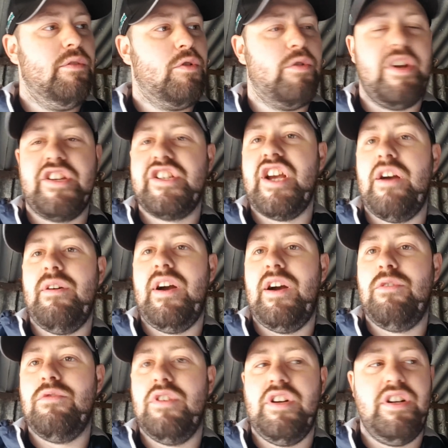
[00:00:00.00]
Quick shout
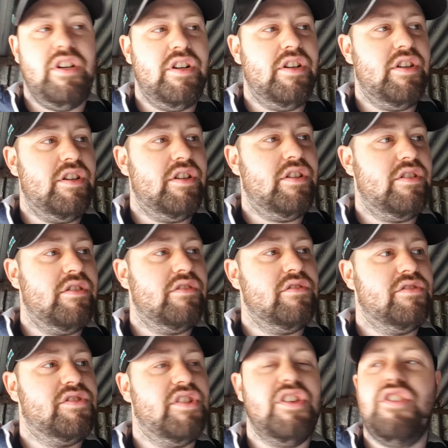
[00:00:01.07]

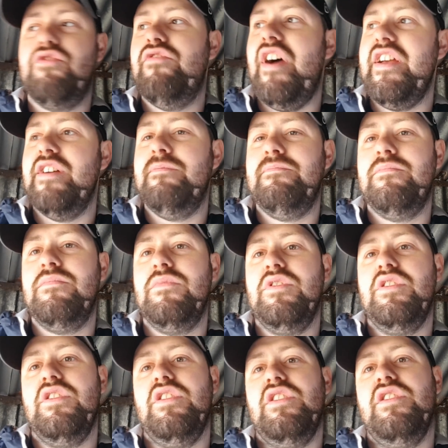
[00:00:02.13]
out to Graham,
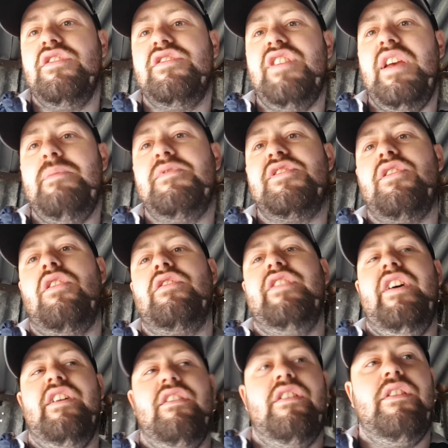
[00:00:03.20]
Team
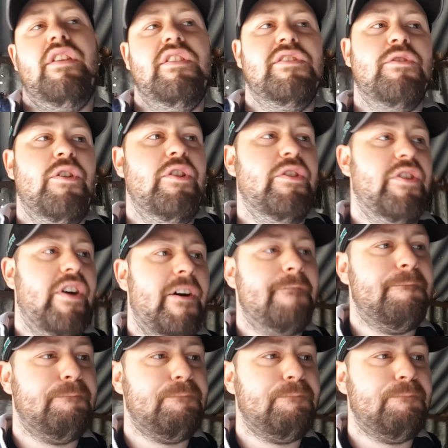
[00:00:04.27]
Stockdale, I think he's going under,